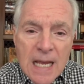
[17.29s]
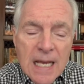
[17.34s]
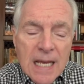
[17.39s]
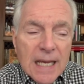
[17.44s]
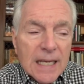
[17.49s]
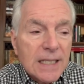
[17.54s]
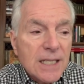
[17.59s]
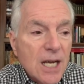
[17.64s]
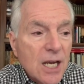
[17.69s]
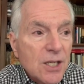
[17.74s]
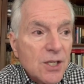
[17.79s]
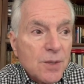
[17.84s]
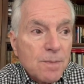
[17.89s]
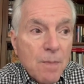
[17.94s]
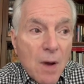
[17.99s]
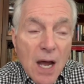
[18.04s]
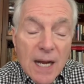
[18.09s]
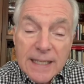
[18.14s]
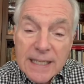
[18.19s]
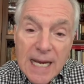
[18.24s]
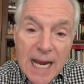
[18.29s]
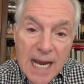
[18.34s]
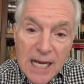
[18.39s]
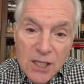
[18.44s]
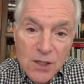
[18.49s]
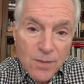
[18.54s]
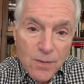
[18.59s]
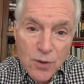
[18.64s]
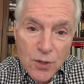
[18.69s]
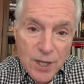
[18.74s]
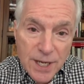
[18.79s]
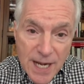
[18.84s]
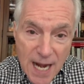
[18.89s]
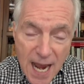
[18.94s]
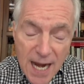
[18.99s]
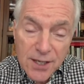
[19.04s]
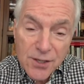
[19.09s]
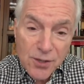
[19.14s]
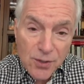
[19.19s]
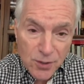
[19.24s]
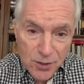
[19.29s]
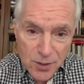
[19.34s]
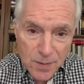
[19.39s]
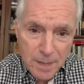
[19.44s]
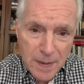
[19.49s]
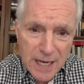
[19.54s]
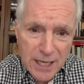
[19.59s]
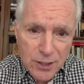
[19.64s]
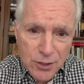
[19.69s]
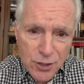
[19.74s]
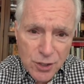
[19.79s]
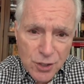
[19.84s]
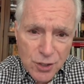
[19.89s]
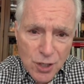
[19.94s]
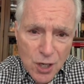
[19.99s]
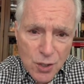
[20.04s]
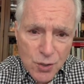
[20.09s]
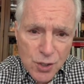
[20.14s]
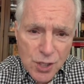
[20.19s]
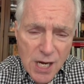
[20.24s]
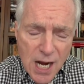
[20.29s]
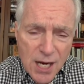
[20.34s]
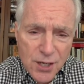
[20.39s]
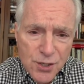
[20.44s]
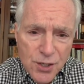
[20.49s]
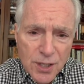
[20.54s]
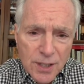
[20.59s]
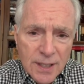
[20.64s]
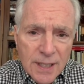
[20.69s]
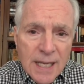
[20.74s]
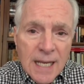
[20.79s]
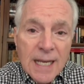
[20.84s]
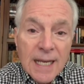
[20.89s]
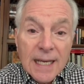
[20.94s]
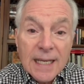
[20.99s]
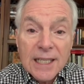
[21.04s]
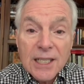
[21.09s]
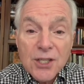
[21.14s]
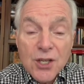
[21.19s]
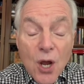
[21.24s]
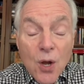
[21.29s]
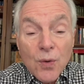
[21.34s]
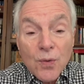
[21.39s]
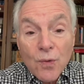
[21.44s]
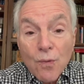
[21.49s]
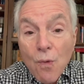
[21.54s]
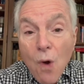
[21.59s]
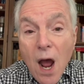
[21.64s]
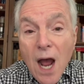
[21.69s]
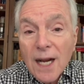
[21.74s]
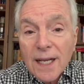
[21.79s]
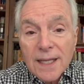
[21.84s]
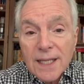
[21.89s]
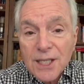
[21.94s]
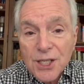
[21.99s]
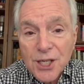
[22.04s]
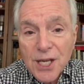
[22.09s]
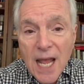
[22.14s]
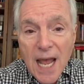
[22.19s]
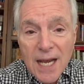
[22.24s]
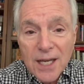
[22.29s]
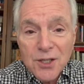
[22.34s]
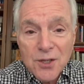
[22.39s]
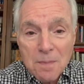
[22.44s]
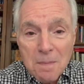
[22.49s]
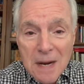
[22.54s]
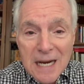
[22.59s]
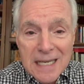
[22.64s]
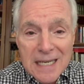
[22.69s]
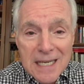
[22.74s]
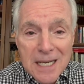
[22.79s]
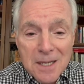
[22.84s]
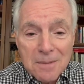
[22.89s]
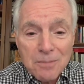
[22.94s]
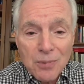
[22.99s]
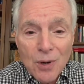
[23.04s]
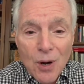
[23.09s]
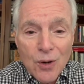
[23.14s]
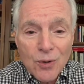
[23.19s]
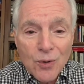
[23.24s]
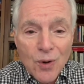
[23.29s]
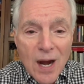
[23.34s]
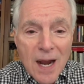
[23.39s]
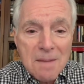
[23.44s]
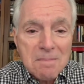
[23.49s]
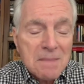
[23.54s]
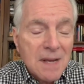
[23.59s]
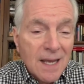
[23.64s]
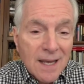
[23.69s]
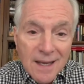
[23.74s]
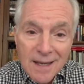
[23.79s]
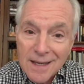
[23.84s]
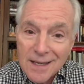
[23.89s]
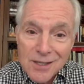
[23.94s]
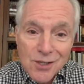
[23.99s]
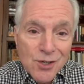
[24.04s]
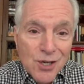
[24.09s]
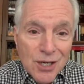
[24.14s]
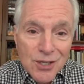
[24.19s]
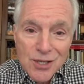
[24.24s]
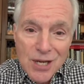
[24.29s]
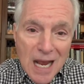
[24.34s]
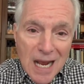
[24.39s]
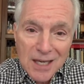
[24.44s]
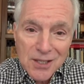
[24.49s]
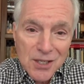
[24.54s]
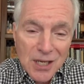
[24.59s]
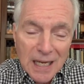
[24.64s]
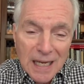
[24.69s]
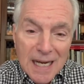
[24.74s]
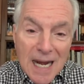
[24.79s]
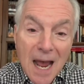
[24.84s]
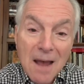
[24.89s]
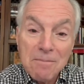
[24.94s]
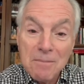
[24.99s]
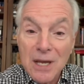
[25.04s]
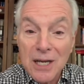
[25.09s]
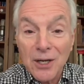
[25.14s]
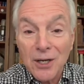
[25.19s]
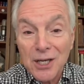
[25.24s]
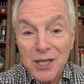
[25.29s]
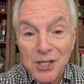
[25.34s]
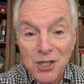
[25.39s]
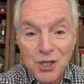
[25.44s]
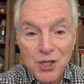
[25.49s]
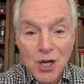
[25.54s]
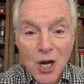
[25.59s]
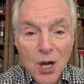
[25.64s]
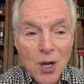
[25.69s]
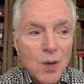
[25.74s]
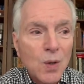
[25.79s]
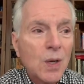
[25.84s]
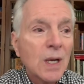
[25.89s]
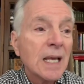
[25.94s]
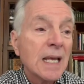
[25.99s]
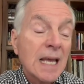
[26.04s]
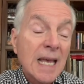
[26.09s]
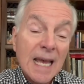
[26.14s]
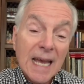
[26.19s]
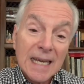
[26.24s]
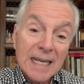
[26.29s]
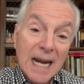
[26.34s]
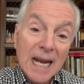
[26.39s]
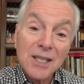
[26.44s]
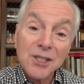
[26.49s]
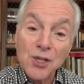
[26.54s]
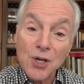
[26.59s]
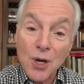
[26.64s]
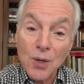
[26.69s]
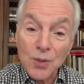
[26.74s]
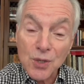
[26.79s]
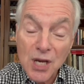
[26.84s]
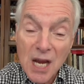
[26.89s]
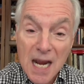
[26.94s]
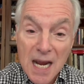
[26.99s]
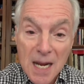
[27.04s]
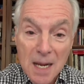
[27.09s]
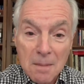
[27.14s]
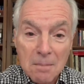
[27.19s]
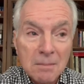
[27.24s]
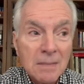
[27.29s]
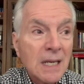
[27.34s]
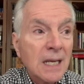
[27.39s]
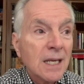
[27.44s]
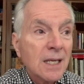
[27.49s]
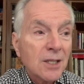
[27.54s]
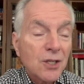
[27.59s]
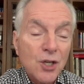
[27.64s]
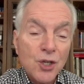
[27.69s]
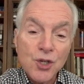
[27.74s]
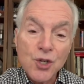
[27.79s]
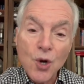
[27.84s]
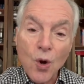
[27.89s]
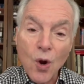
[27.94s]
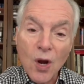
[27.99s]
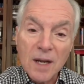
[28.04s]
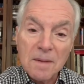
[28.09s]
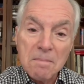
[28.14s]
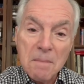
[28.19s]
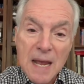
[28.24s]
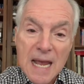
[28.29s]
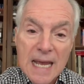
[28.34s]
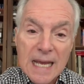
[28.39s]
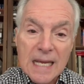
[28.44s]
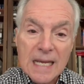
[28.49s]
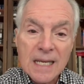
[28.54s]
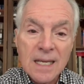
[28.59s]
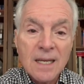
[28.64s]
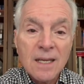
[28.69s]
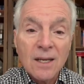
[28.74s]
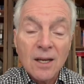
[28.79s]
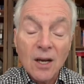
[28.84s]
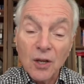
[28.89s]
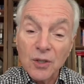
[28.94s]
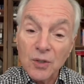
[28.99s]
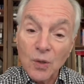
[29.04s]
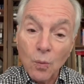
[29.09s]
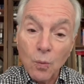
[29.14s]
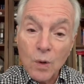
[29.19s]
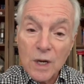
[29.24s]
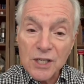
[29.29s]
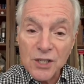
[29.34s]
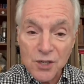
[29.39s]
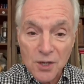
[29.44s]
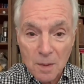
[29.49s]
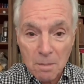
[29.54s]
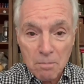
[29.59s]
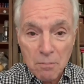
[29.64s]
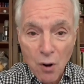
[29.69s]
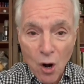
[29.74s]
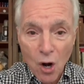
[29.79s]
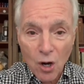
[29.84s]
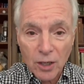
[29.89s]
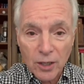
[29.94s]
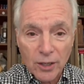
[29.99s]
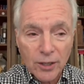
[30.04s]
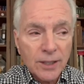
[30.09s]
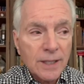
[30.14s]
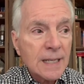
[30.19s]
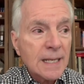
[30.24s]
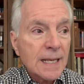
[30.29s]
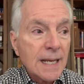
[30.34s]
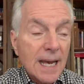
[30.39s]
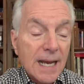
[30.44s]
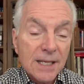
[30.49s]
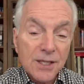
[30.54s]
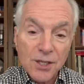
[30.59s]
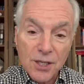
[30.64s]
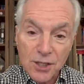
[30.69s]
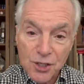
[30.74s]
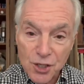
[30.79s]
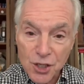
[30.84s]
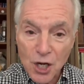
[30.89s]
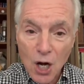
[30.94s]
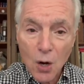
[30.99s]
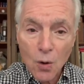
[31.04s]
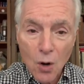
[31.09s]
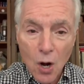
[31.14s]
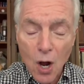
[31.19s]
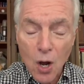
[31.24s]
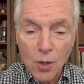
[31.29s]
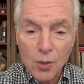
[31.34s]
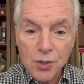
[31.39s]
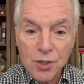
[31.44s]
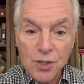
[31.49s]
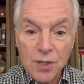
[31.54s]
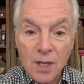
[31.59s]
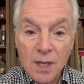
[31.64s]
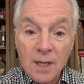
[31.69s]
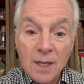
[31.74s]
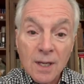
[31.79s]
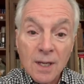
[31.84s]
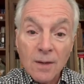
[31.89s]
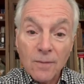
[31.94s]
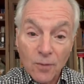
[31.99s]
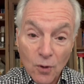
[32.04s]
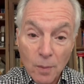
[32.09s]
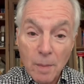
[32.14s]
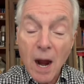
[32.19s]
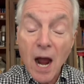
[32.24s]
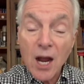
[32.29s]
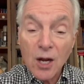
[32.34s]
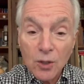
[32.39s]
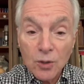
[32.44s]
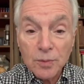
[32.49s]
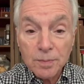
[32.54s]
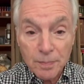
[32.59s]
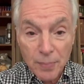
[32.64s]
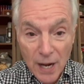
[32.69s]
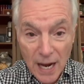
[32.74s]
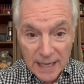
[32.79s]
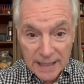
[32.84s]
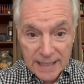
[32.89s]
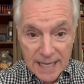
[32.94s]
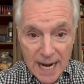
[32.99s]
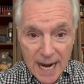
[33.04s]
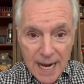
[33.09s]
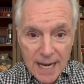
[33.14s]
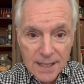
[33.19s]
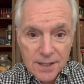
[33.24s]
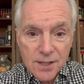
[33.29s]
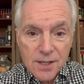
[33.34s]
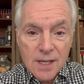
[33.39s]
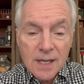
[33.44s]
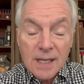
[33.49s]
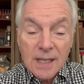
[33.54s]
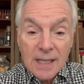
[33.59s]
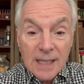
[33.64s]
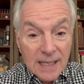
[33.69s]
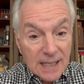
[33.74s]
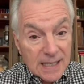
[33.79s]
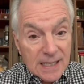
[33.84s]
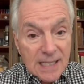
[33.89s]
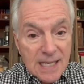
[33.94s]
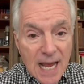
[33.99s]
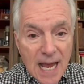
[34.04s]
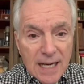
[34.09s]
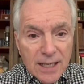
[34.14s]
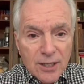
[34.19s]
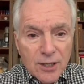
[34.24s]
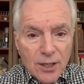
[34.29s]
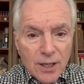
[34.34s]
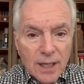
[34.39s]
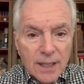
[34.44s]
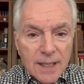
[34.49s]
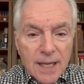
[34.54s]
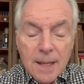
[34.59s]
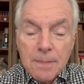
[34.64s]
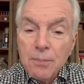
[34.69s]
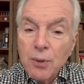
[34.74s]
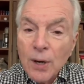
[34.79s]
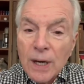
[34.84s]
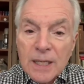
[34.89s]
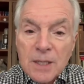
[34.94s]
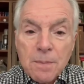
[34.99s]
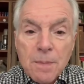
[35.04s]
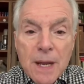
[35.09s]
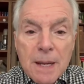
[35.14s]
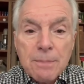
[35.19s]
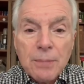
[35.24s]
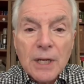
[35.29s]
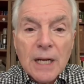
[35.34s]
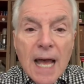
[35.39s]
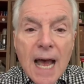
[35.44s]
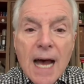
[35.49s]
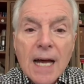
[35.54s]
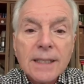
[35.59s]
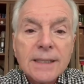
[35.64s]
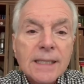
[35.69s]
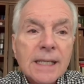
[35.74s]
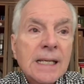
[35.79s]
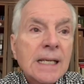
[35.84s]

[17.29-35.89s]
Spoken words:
He does podcasts for the National Speakers Association, and his own Rock the Stage media program is just excellent. I've been on his show, and I chose him to join me on the Wisdom Parlor as the show host for my own podcast. He's that good. He brings people out